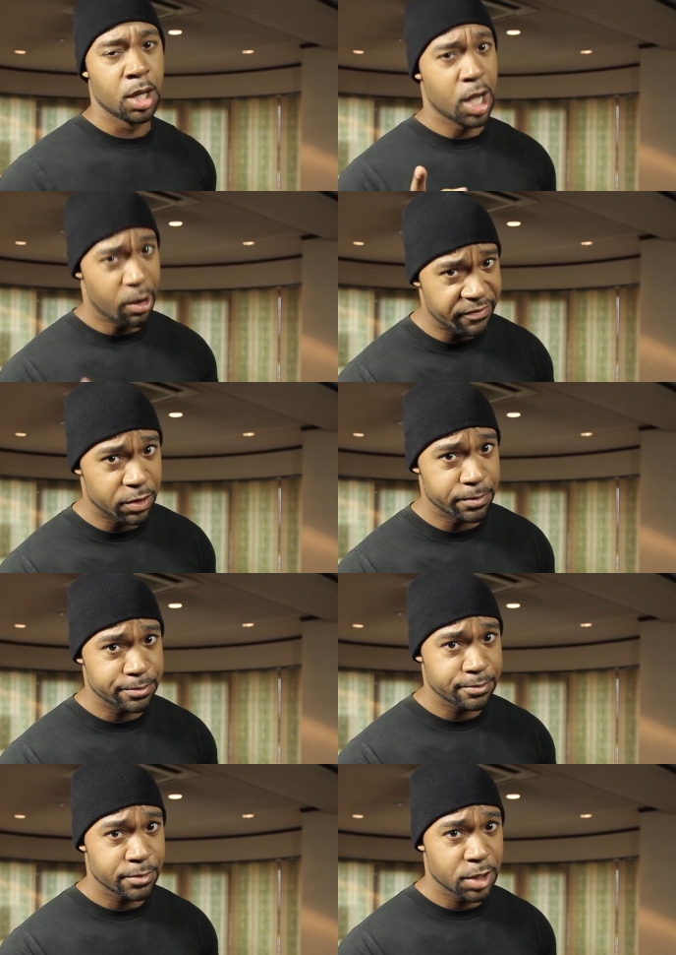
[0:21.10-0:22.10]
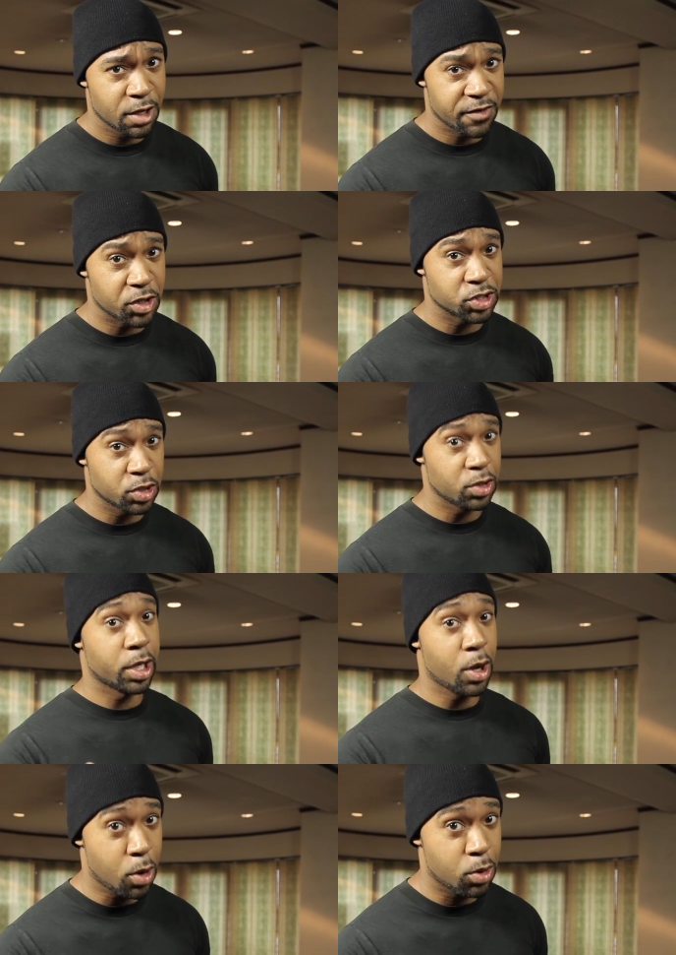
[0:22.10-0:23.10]
However, for those of you at
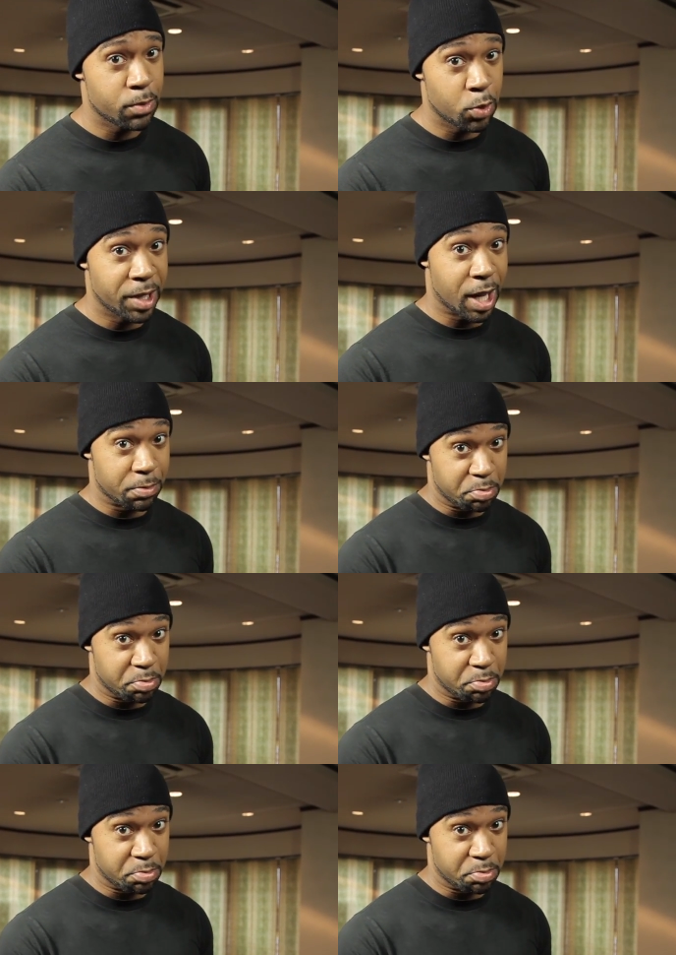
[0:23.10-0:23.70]
home who may not